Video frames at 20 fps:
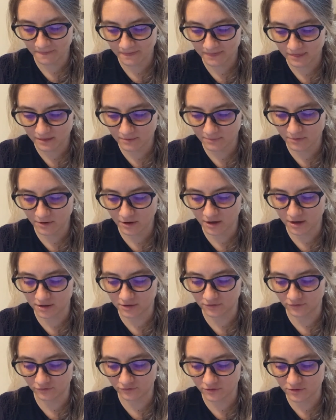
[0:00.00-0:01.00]
The
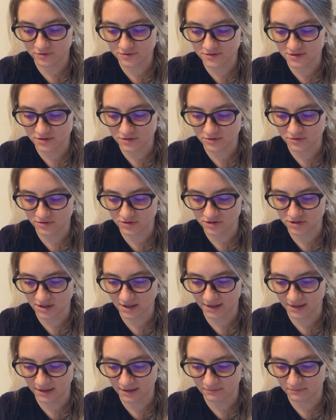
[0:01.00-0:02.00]
pond froze into a
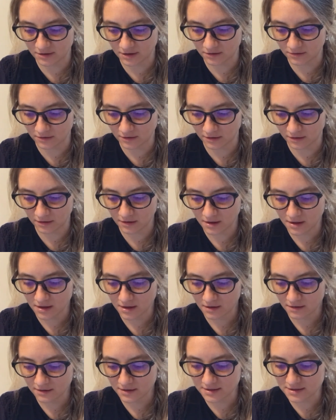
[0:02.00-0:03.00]
shiny mirror.
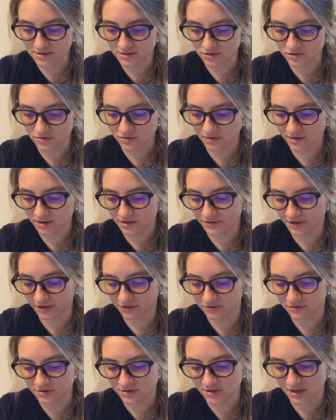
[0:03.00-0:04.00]
Lisa twirled on
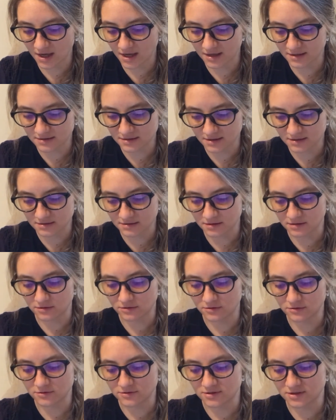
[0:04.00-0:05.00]
her skates as the
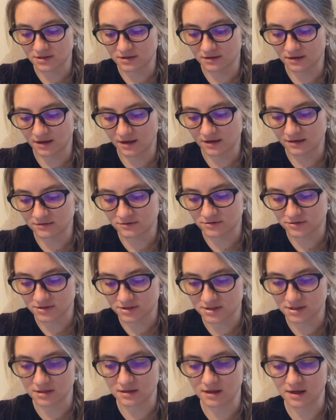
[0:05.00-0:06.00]
goose and the gander
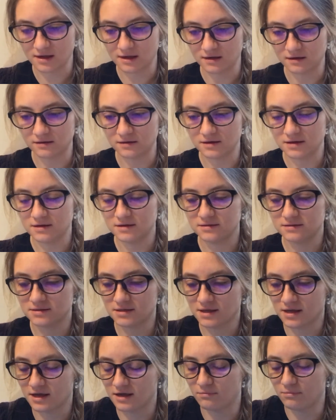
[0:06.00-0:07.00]
slid to
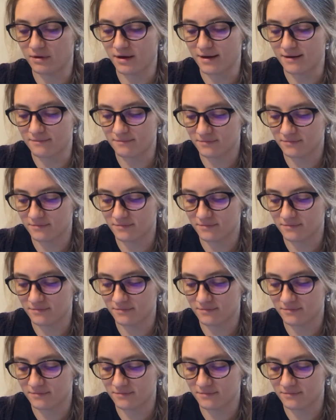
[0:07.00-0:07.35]
keep up.